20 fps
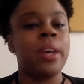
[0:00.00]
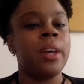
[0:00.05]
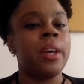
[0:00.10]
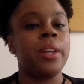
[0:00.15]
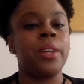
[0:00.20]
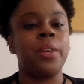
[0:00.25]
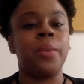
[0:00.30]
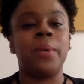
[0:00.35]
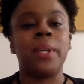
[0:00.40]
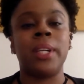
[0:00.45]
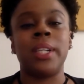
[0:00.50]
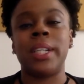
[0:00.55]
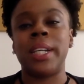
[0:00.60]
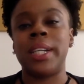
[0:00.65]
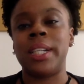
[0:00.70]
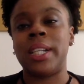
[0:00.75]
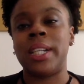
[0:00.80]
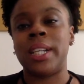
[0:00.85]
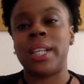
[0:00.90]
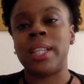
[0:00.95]
You want to
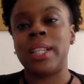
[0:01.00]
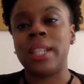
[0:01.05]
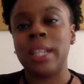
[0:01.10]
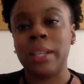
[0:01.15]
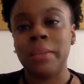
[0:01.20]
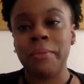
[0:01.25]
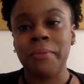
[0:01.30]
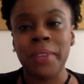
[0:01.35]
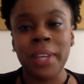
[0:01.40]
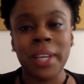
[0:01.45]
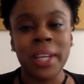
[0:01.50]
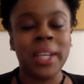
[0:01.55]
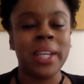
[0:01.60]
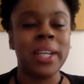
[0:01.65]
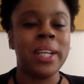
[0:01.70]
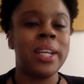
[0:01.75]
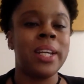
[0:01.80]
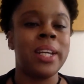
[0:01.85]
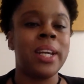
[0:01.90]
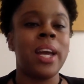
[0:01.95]
change it at the
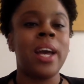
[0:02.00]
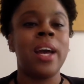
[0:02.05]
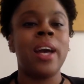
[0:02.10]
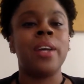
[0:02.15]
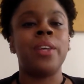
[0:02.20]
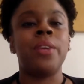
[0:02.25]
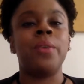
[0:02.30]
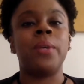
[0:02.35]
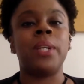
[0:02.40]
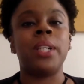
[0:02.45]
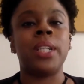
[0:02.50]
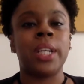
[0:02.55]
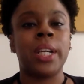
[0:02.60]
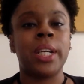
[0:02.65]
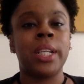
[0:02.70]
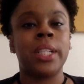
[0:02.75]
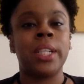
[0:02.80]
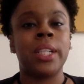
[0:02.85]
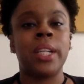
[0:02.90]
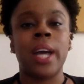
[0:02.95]
DMV. You want to
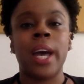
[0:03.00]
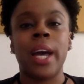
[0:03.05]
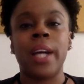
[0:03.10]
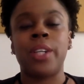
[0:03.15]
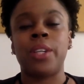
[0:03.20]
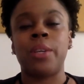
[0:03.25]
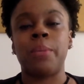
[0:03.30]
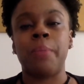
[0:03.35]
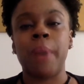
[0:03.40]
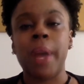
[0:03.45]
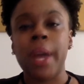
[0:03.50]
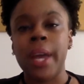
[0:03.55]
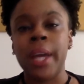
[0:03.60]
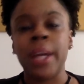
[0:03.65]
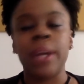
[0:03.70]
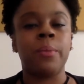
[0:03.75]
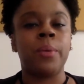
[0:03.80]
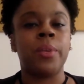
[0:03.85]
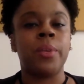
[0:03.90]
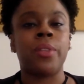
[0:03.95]
change it at your
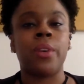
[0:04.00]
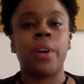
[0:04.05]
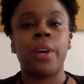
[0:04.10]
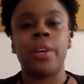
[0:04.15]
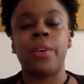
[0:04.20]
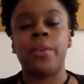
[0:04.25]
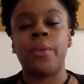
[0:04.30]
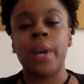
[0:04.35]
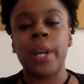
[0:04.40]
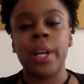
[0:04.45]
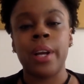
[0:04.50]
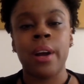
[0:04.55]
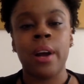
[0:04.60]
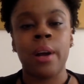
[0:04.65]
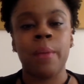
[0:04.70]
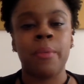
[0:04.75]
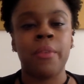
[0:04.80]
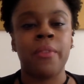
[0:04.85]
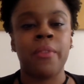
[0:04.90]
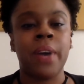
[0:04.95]
bank and with all your credit
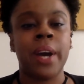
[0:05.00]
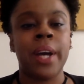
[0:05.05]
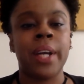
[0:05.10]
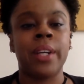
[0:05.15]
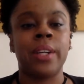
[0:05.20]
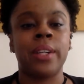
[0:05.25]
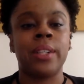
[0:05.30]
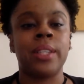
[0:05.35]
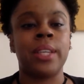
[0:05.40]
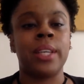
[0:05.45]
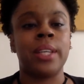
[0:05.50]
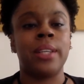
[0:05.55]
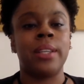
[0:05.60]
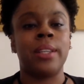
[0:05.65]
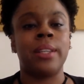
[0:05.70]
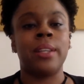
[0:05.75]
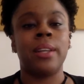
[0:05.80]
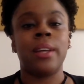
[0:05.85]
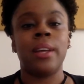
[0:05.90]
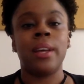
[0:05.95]
card providers
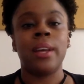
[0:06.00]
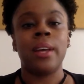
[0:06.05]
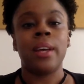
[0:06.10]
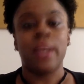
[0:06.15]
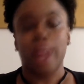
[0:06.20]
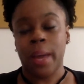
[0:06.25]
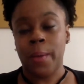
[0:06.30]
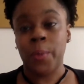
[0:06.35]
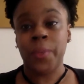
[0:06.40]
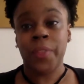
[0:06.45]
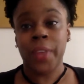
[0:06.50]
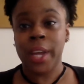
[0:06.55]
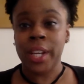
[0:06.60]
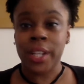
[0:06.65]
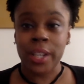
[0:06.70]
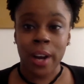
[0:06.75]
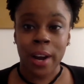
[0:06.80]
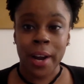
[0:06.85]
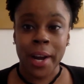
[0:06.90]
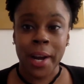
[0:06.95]
and with
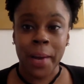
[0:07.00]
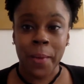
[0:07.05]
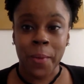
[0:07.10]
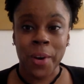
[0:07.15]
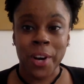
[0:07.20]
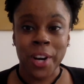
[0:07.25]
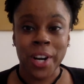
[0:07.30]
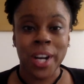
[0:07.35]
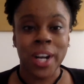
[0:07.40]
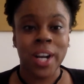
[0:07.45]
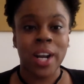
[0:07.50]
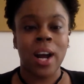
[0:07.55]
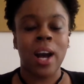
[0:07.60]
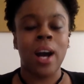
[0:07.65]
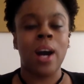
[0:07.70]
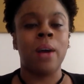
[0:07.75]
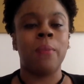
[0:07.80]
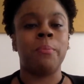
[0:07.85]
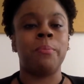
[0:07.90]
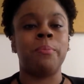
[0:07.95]
HR at work.
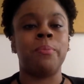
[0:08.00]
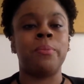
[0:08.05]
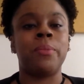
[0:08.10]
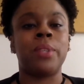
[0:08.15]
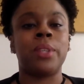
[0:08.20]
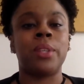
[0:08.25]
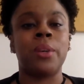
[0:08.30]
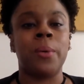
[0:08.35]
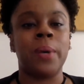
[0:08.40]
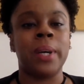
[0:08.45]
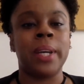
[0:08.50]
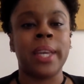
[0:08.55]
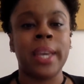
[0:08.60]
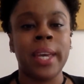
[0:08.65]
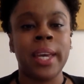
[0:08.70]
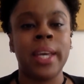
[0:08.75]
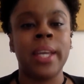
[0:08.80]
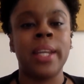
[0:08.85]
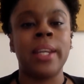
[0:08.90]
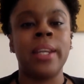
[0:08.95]
So
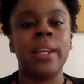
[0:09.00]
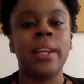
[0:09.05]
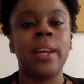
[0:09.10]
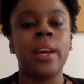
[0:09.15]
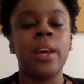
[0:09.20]
again,